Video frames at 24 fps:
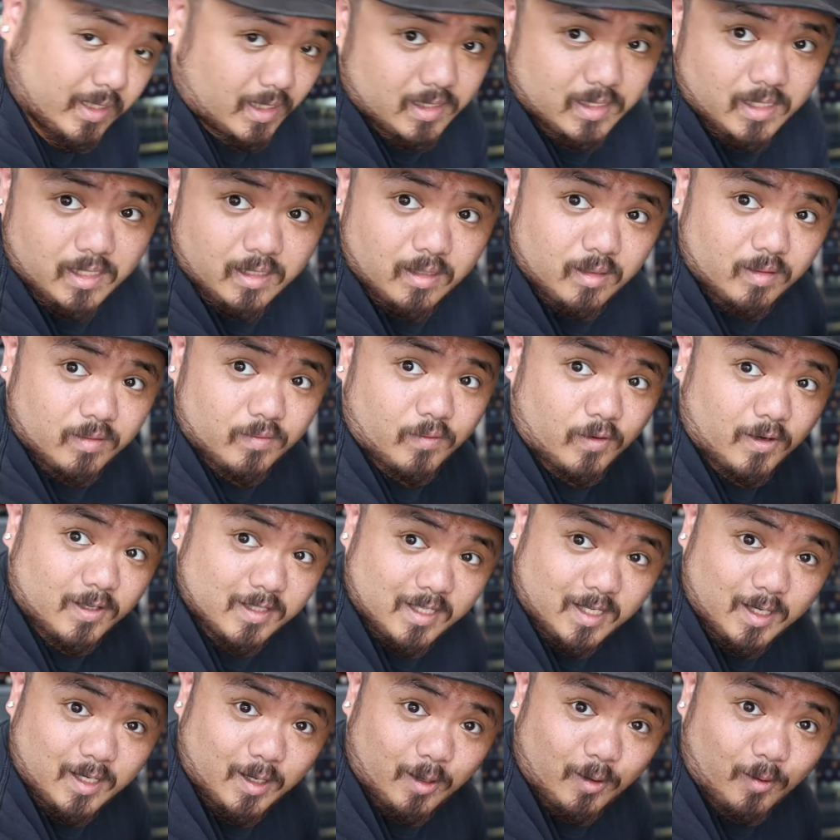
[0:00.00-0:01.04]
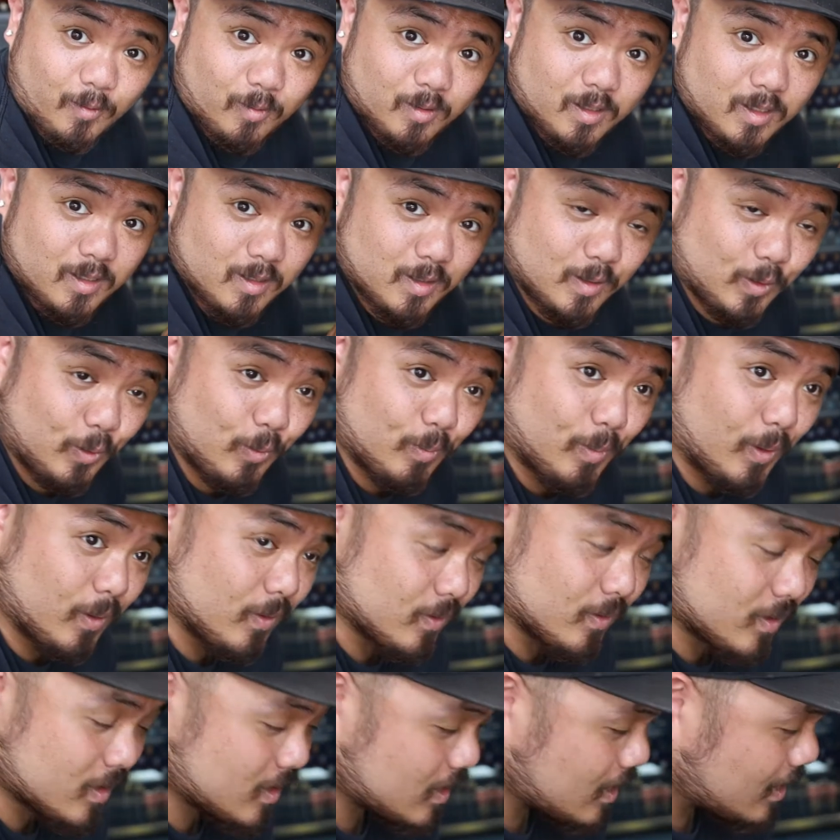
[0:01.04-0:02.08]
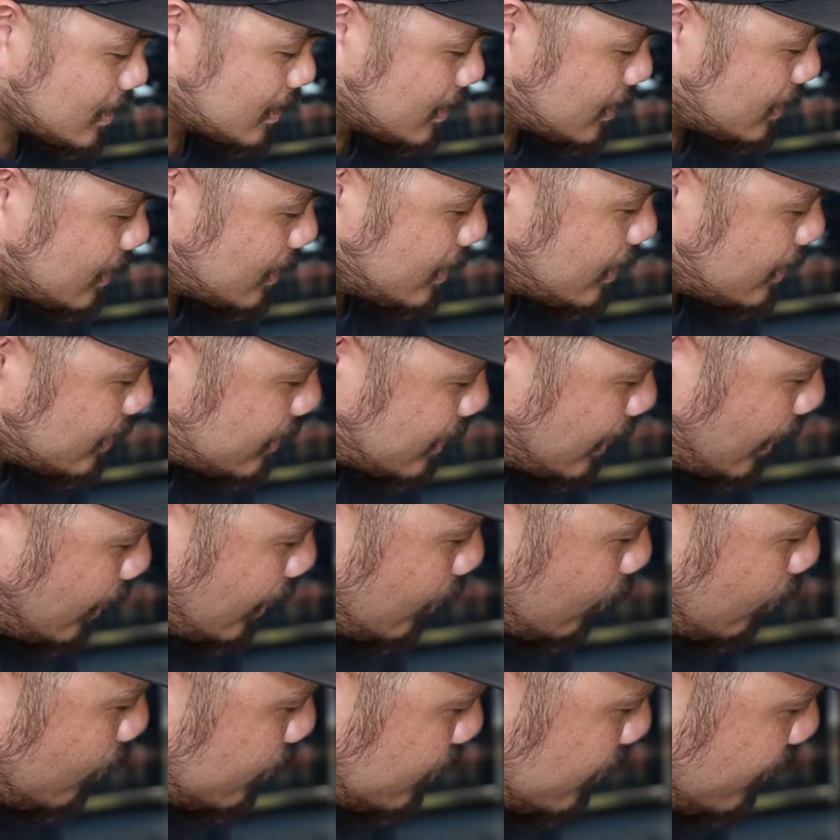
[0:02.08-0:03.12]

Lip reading: I said, as far as I know, two bolts that are holding